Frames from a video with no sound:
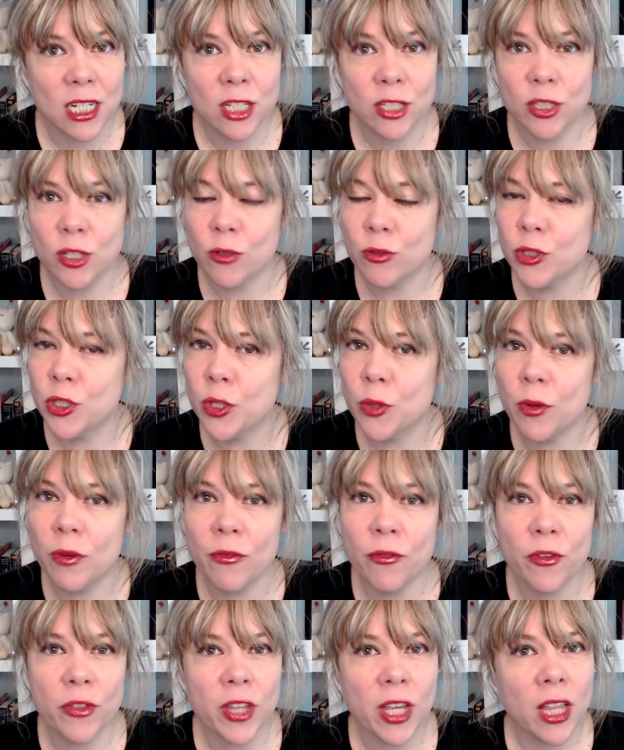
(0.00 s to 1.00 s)
Don't do it
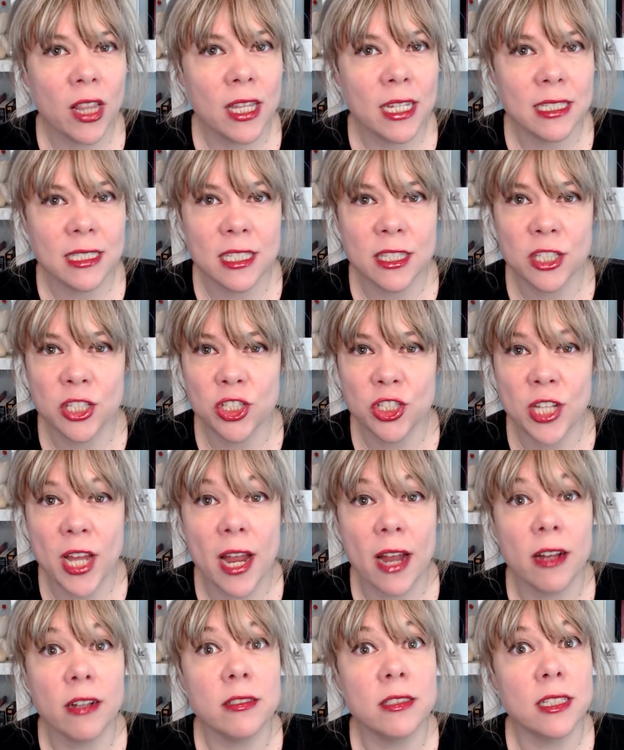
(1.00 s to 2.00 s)
for the clicks and the
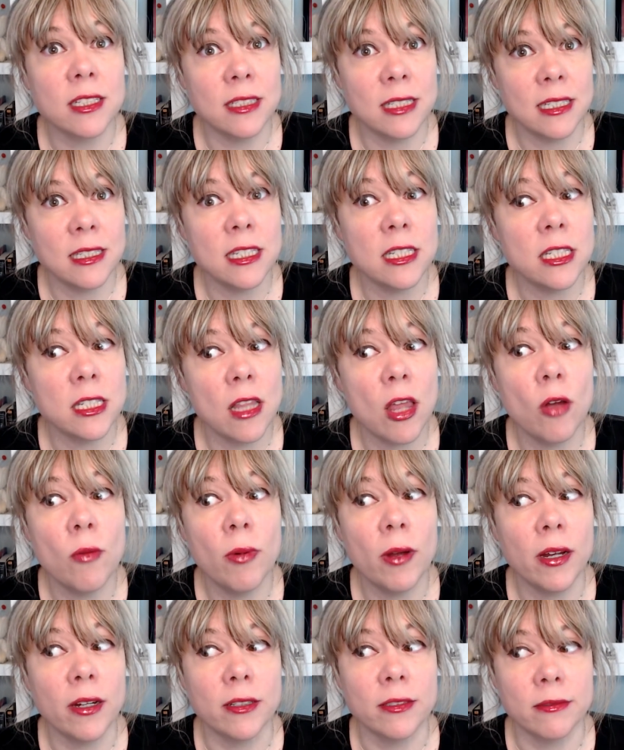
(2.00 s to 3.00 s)
shares because it's a slow
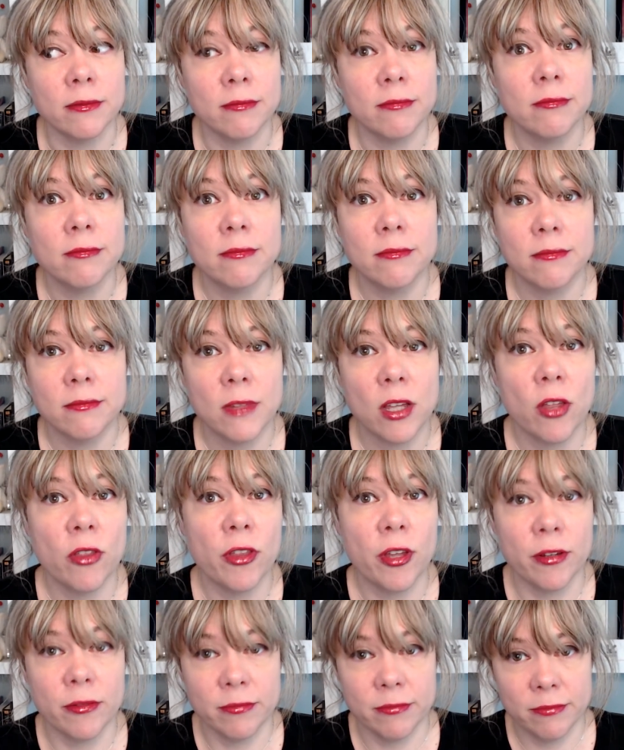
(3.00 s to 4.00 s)
burn.
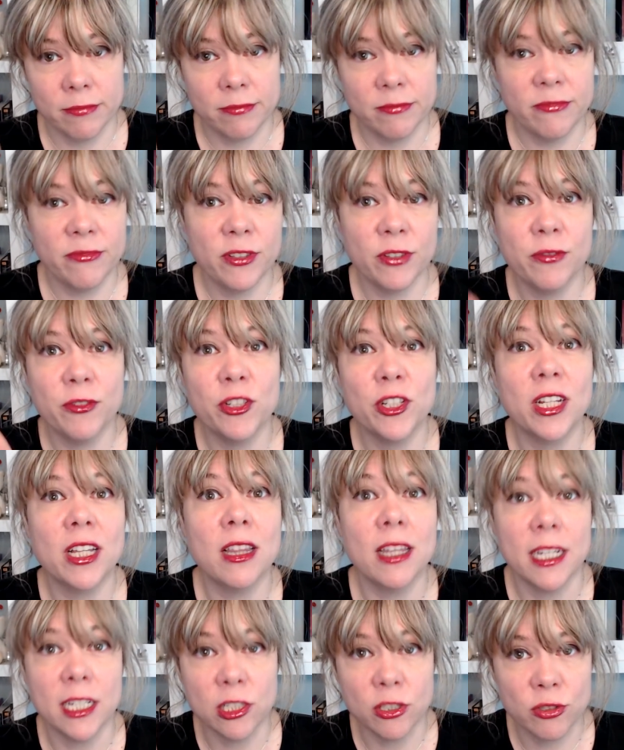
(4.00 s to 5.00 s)
Although, feel free to
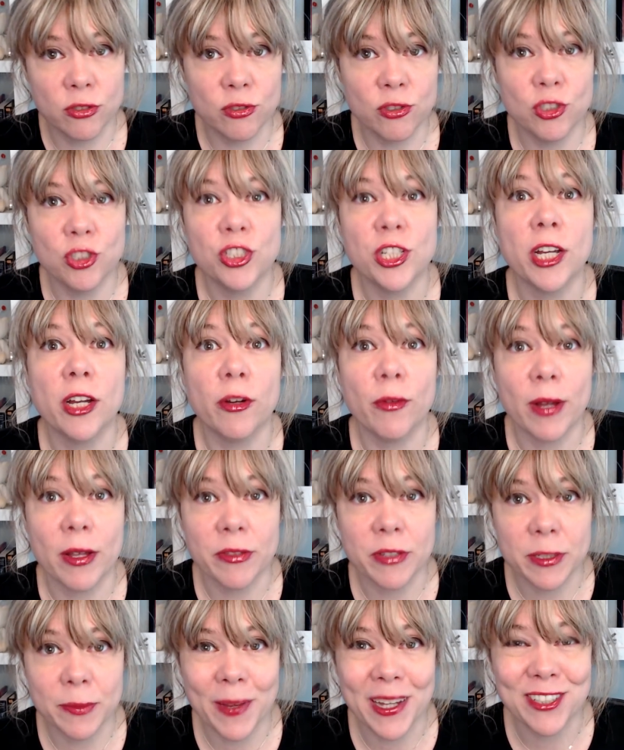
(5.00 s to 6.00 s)
click and share around
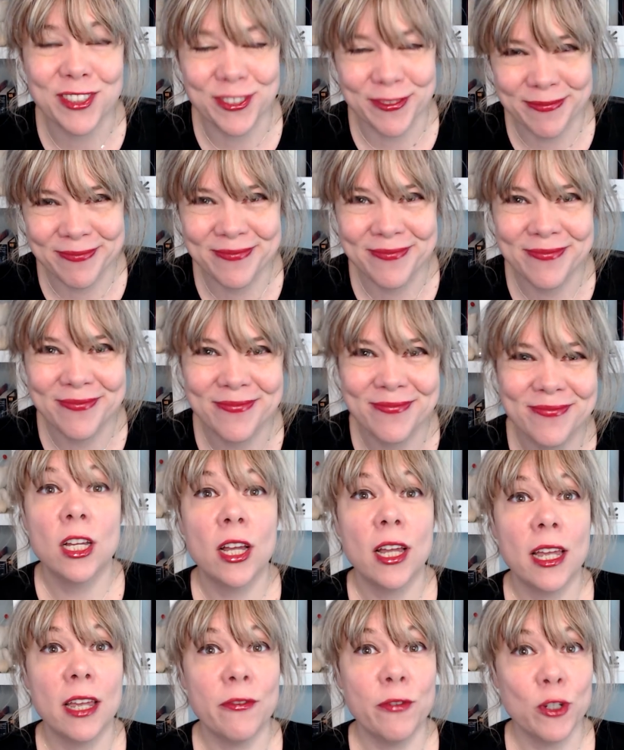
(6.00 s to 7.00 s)
this page.
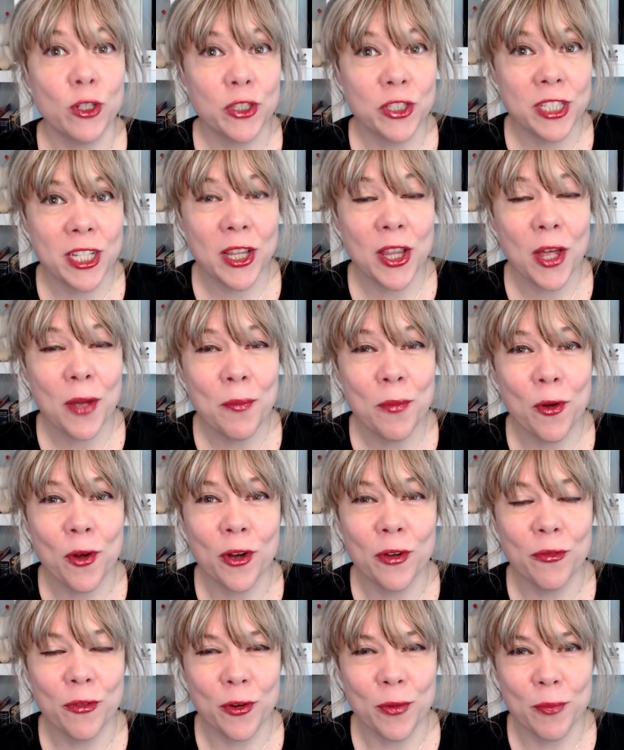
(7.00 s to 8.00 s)
If you're still on
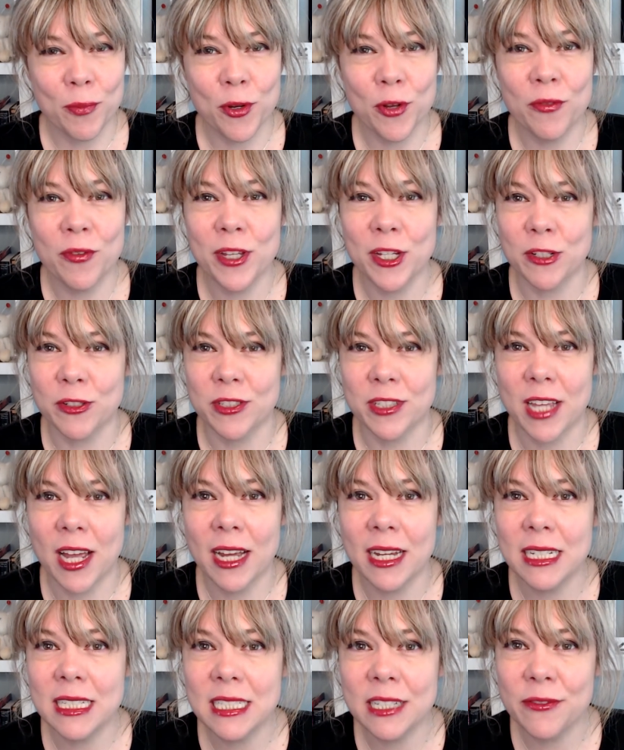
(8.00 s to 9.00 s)
board for improving your
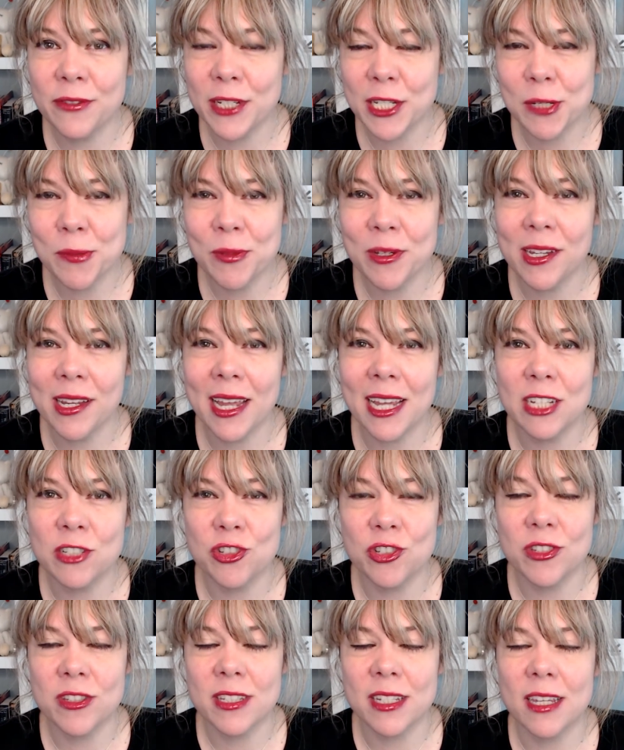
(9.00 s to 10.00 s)
scientific
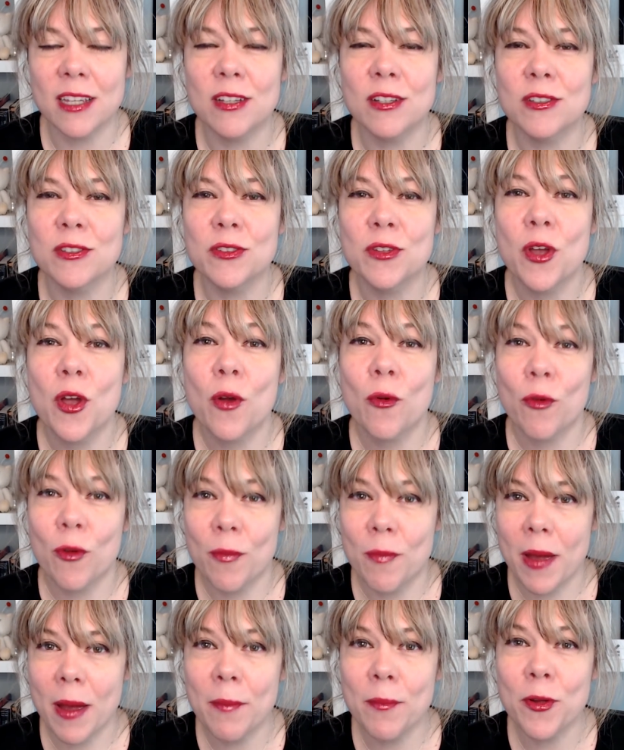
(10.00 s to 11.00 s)
communication skills,
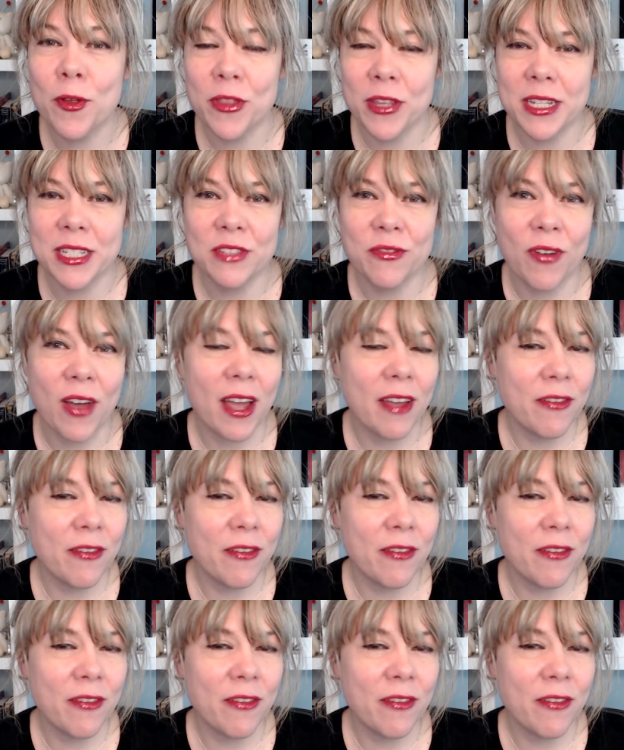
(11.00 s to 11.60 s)
remember these 5